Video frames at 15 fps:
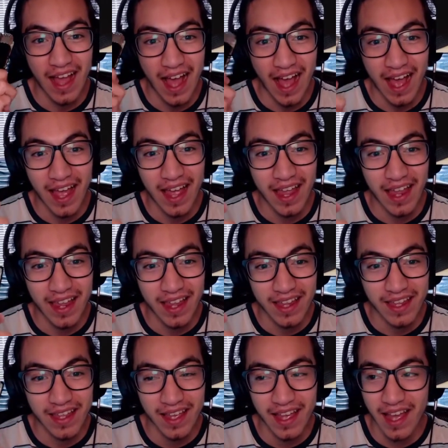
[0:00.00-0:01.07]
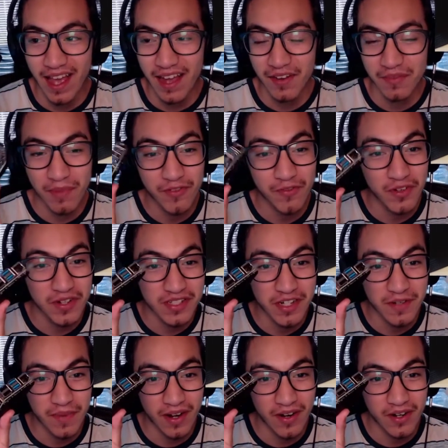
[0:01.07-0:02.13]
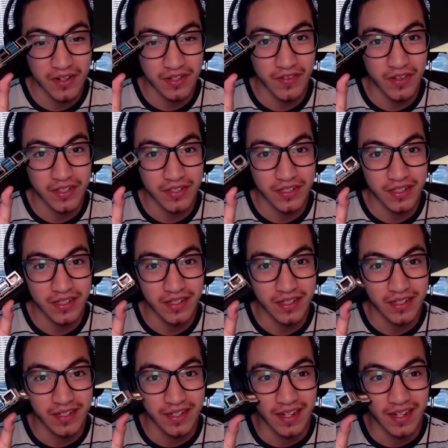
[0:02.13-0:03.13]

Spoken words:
I had my 4 terabyte hard drive onto here,